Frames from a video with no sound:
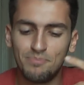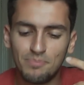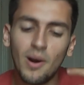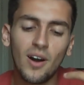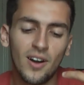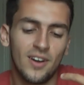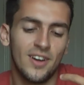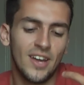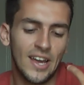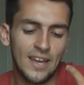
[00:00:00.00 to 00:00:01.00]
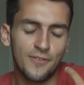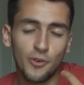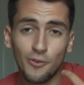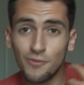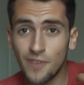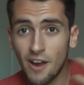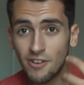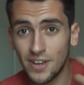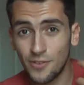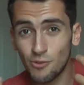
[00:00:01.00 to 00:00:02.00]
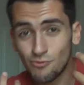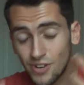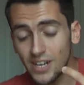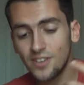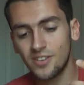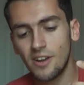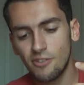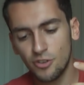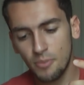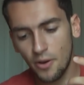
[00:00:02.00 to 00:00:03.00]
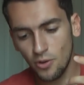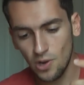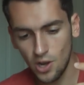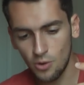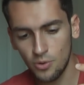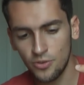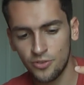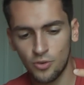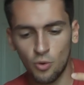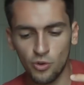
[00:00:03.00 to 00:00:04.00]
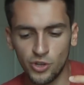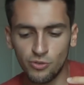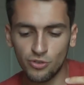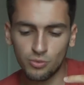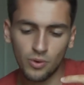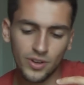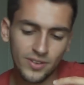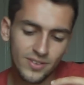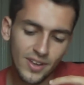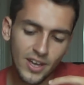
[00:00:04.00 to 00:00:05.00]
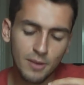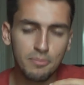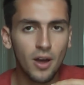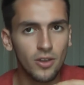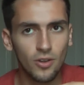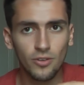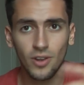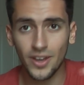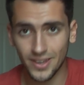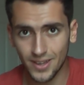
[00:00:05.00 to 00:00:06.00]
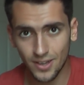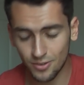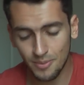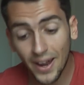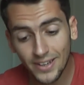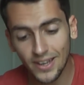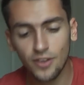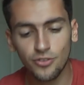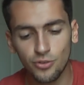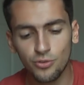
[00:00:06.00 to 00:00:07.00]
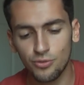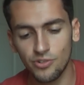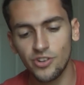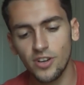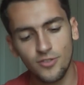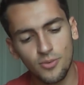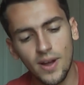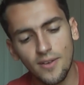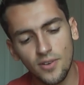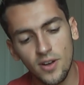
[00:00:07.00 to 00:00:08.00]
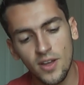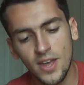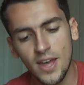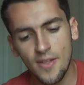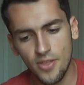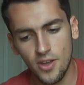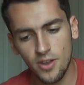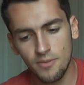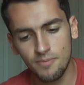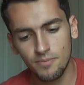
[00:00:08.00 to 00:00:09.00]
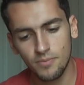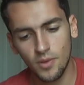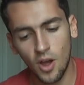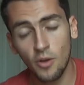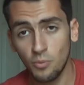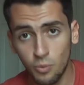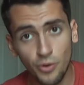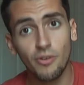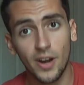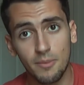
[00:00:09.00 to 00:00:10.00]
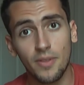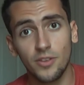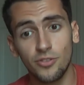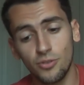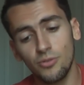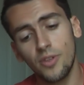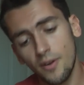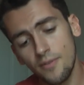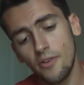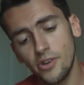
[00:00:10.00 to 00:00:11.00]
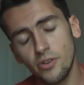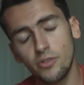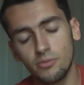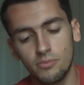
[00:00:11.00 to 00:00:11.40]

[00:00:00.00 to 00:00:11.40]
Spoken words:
But if you're really serious about your lowers, or you just want to take a punt on like some Adidas shoes for a change or whatever, then I would recommend these shoes. They are very good.